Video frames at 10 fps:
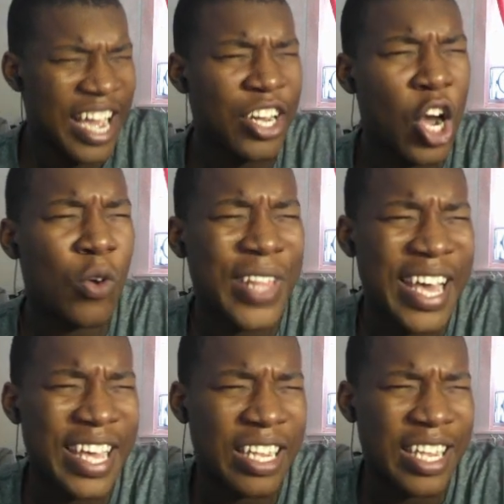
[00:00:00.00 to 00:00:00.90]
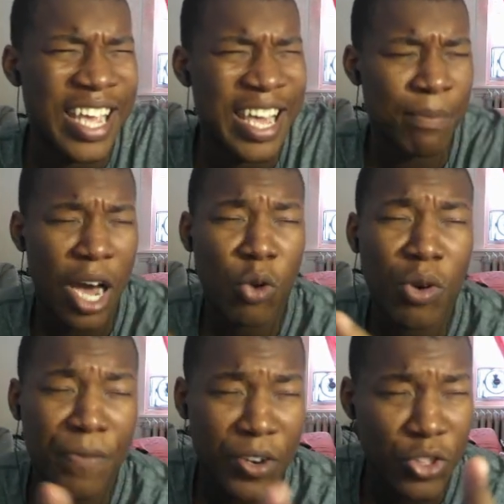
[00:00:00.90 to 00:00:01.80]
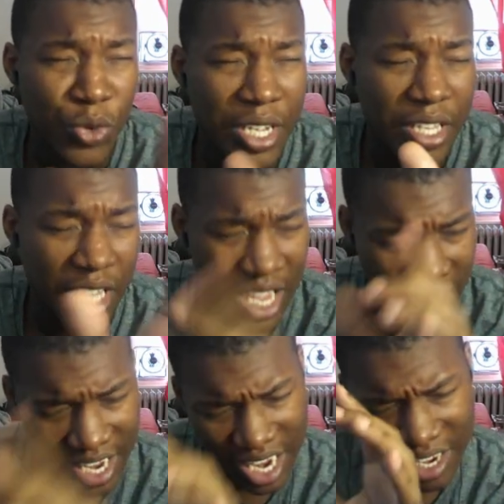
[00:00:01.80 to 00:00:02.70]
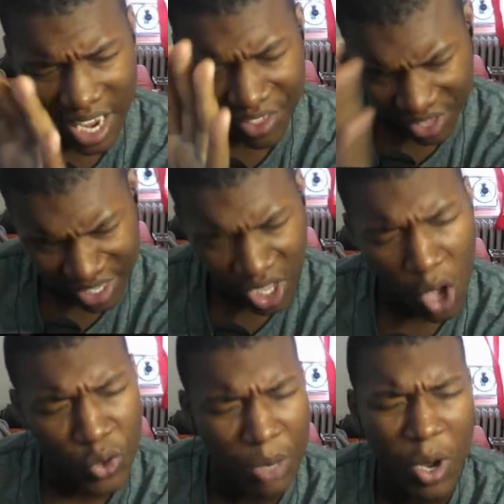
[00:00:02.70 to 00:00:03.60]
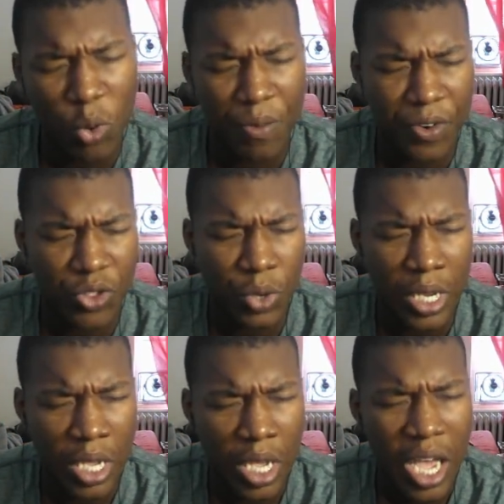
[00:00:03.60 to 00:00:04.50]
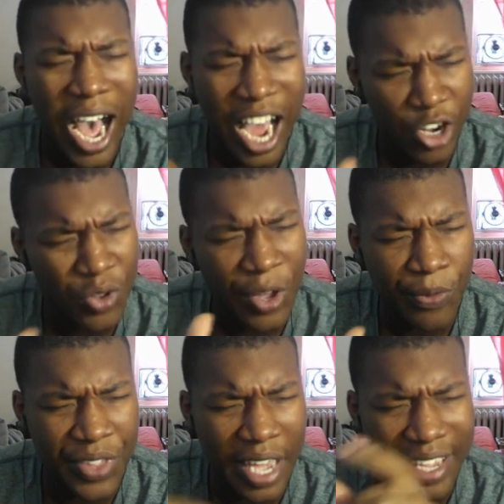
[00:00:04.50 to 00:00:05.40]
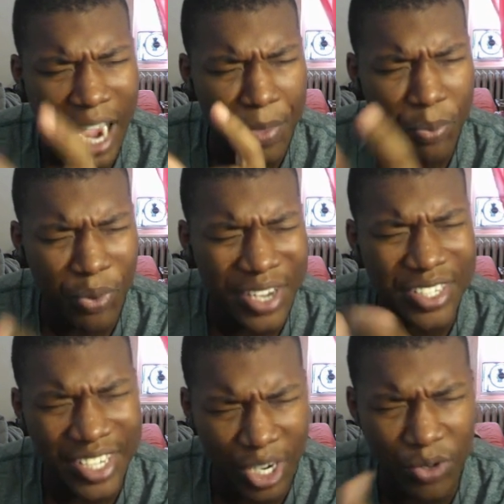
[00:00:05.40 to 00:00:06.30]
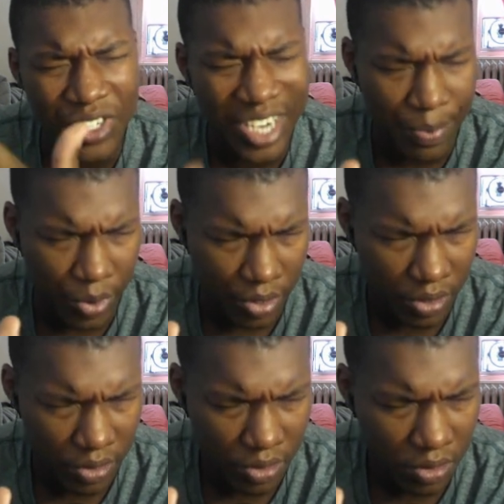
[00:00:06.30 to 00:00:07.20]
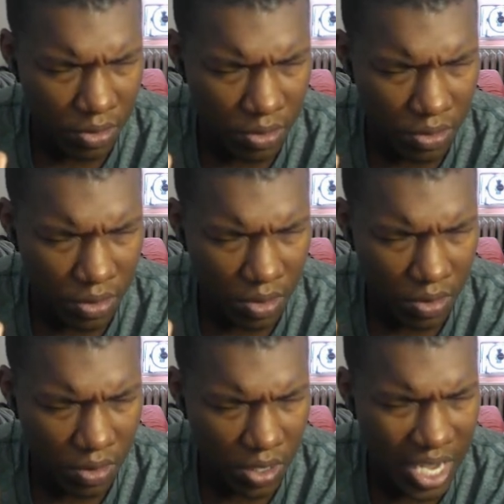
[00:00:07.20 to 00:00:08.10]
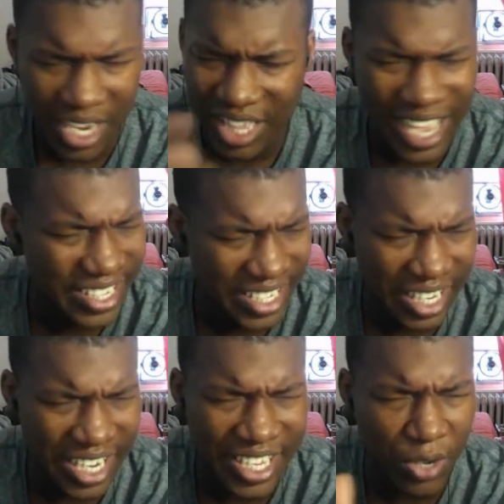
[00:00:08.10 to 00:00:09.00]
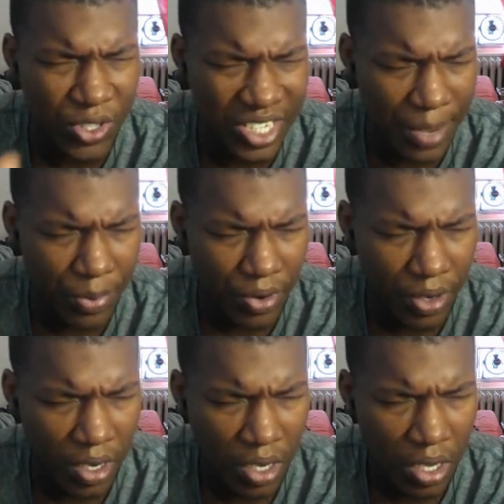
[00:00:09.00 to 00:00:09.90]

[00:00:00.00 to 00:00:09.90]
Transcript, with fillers: I know that in Modern Warfare 3, in this Call of Duty Modern Warfare 3, I know that Captain Price killed Shepherd. In the last scene, he killed Shepherd.